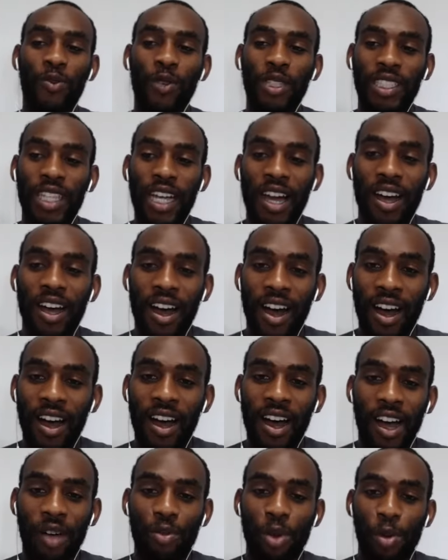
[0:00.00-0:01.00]
was that awful
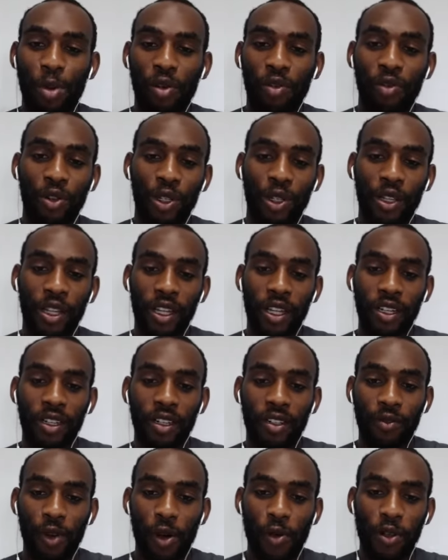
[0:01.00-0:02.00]
aha moment for you then?
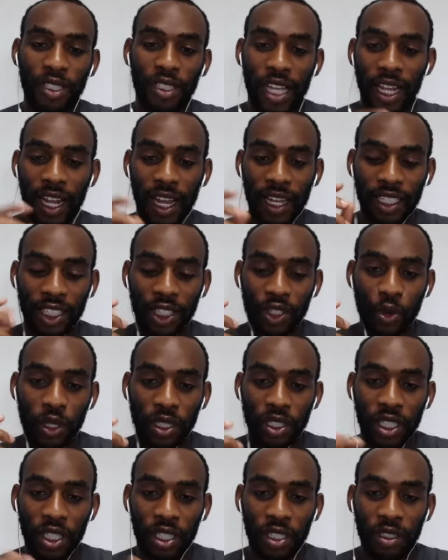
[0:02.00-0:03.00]
When was that
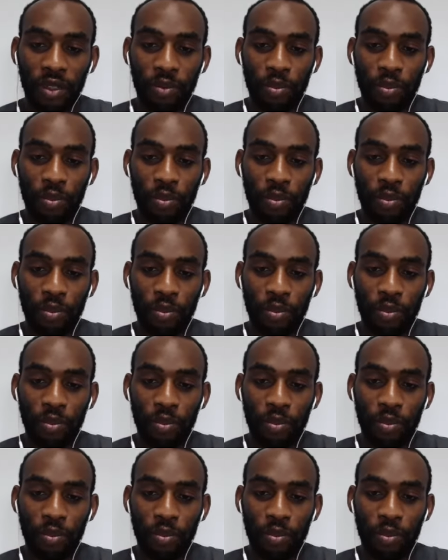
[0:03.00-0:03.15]
switching?